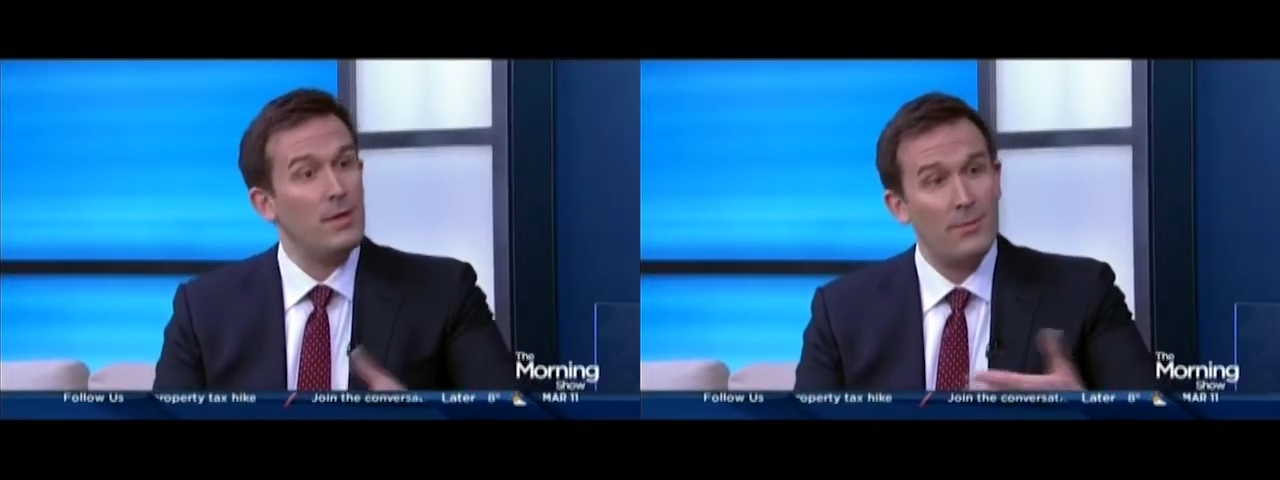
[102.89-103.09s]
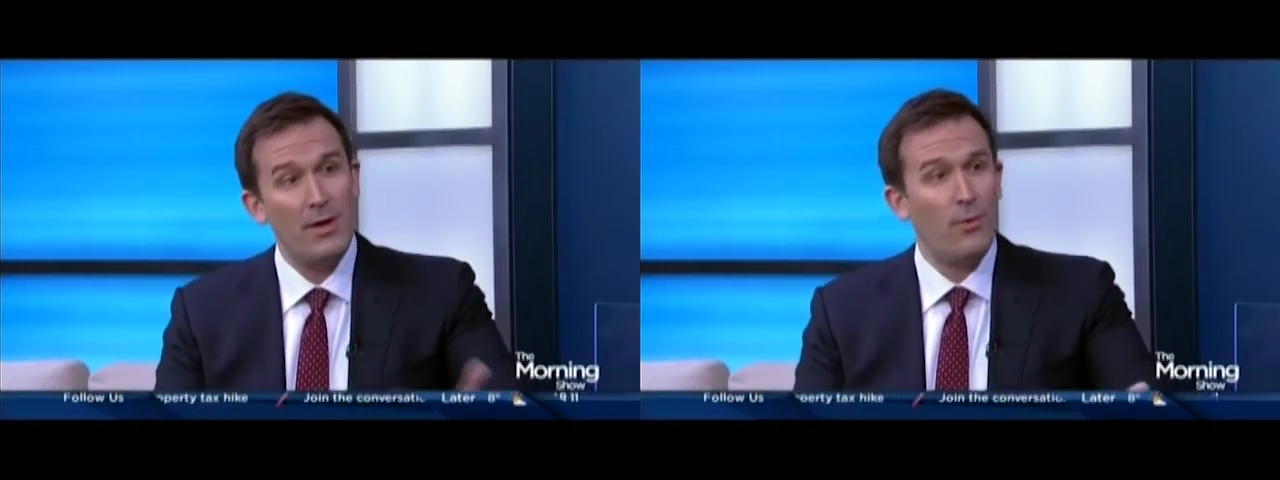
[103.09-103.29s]

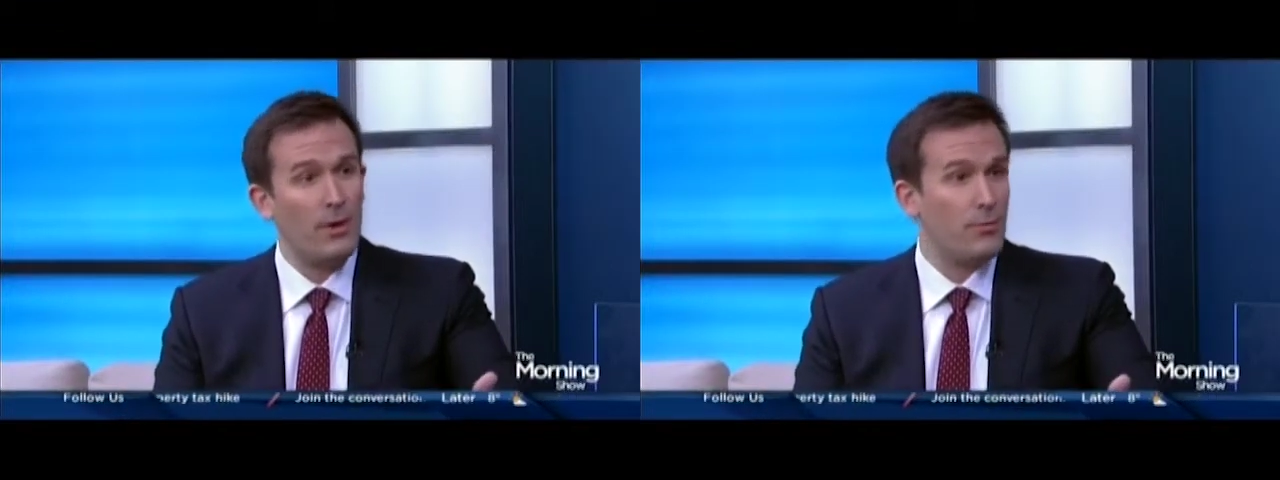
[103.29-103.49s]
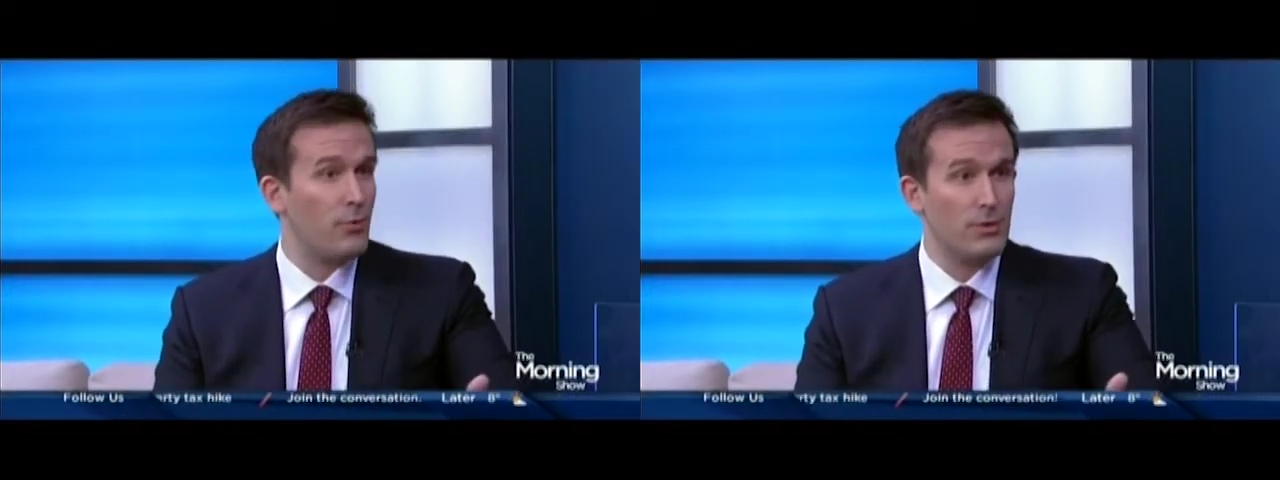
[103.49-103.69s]
you may
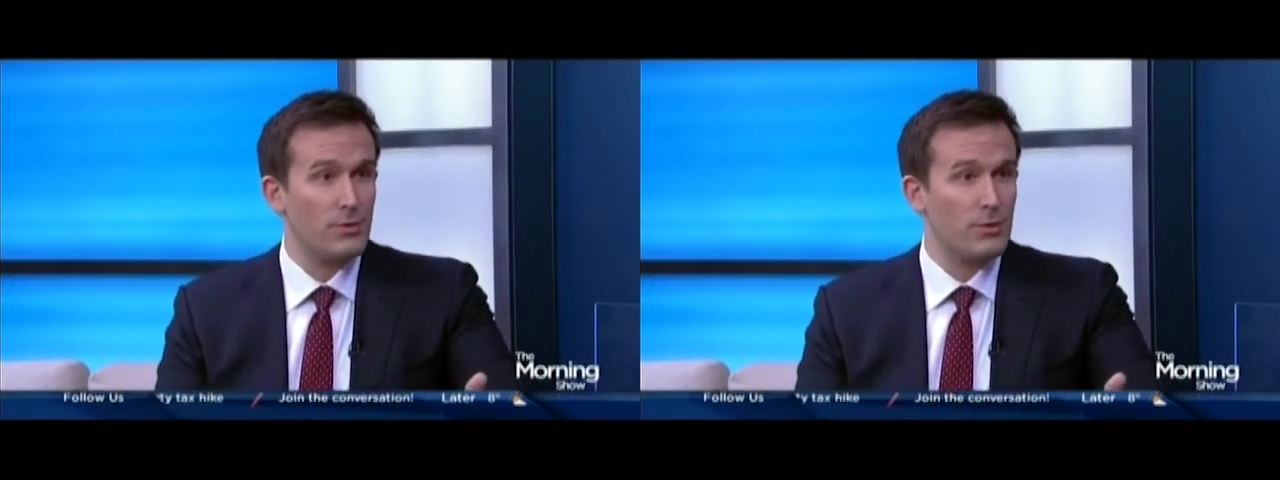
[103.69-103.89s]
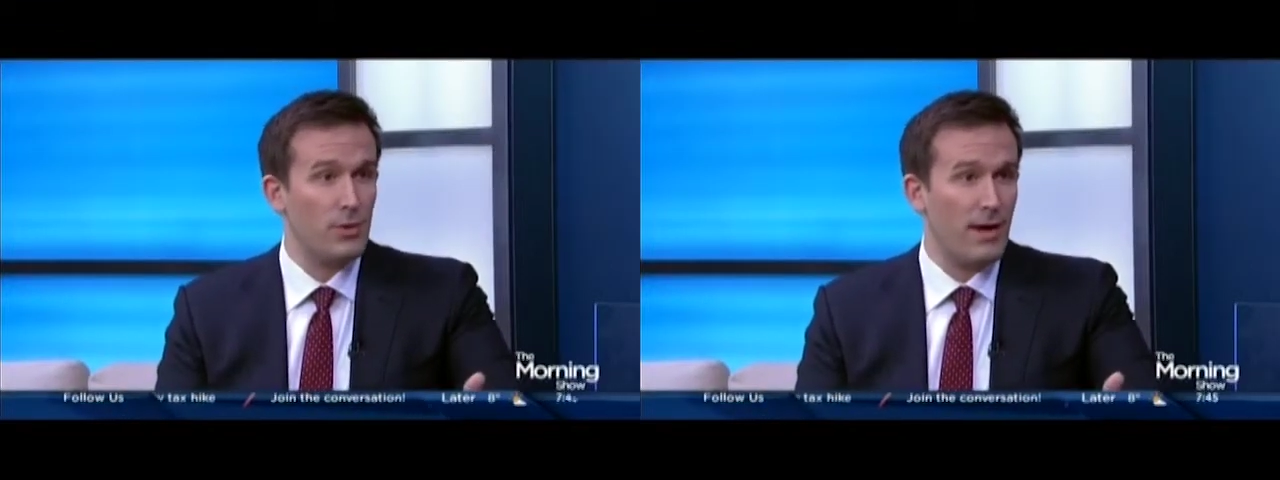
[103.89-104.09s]
want to
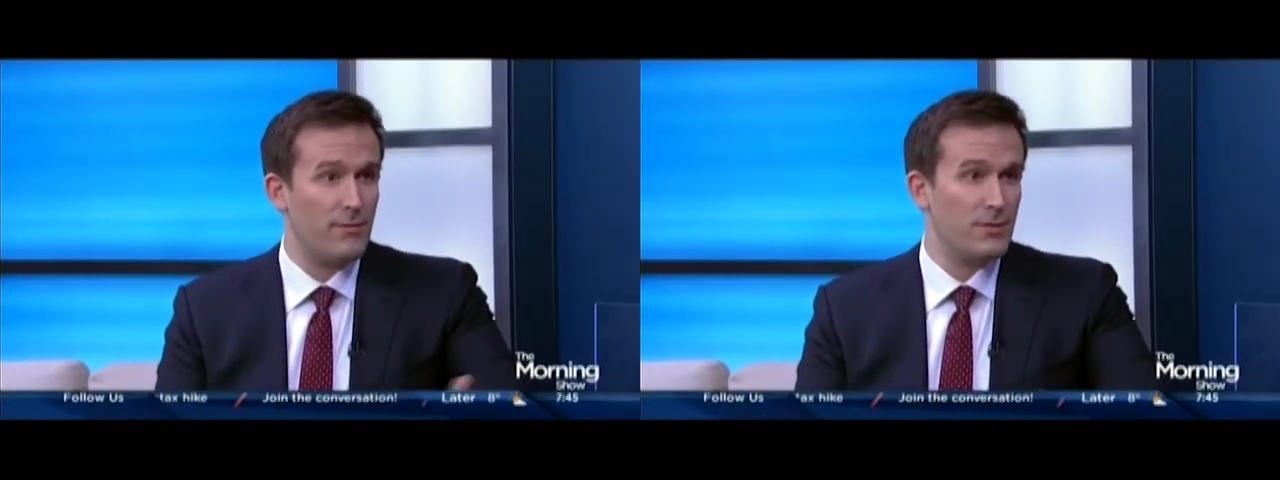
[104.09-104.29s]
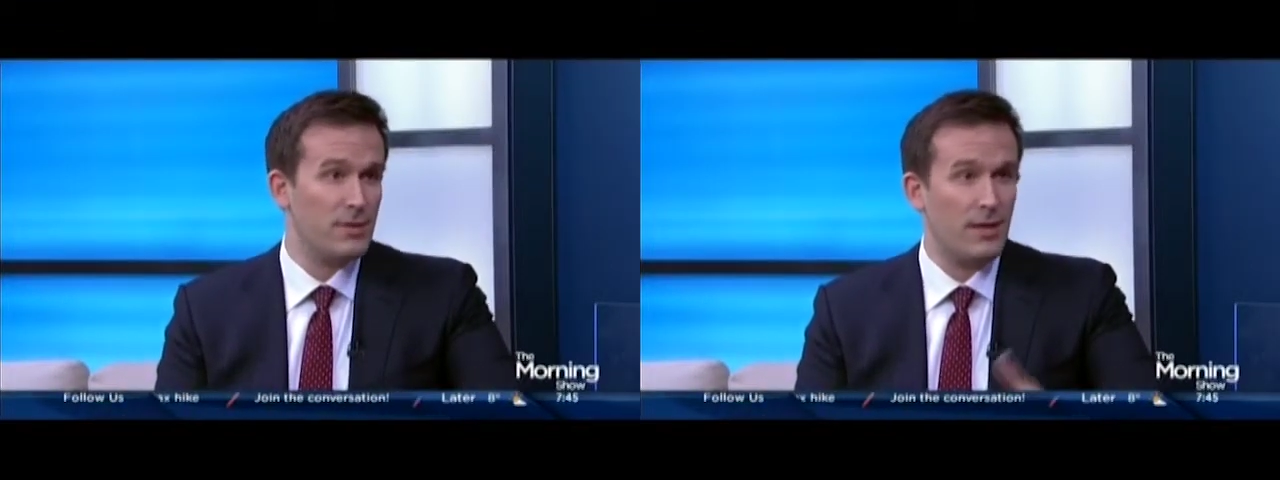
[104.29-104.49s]
approach the
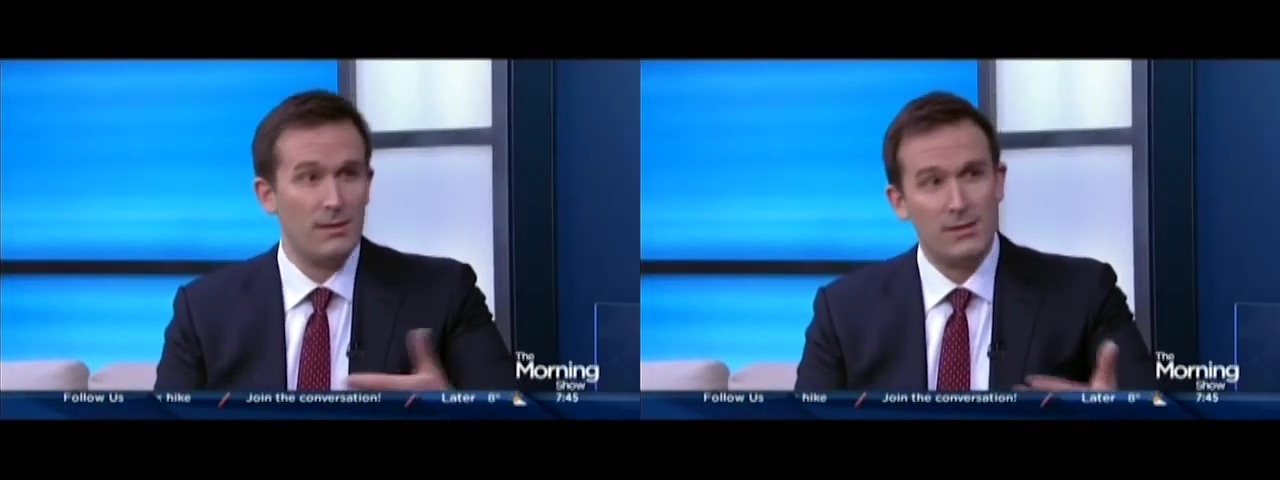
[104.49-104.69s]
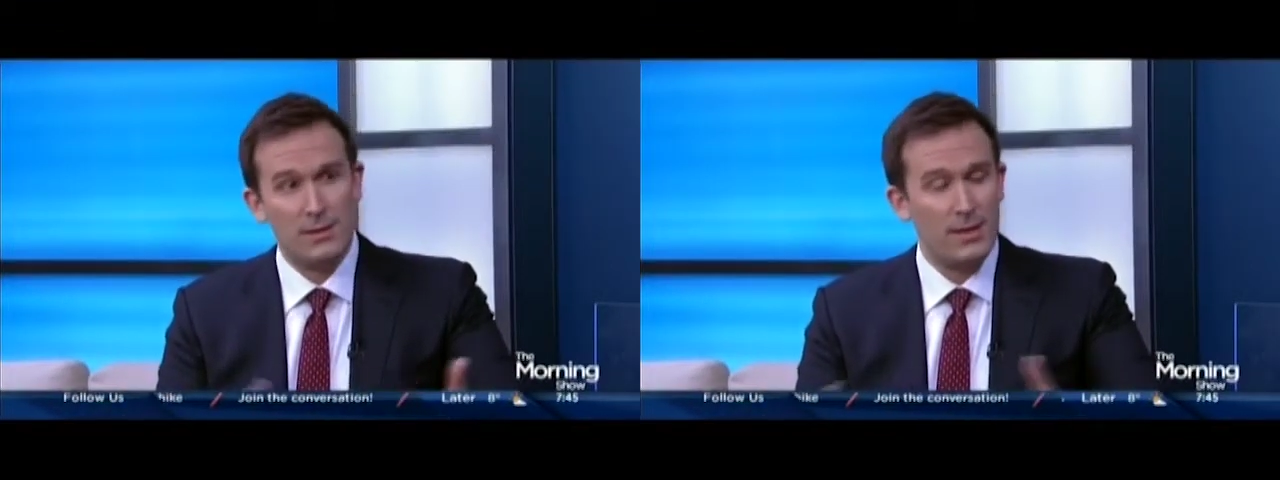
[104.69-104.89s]
driver and say,
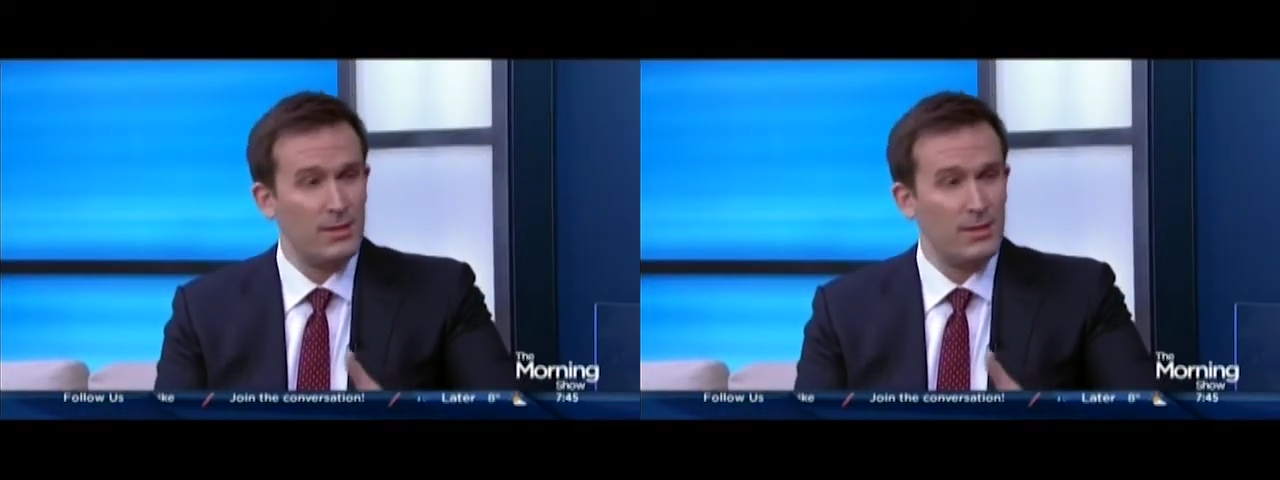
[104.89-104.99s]
listen,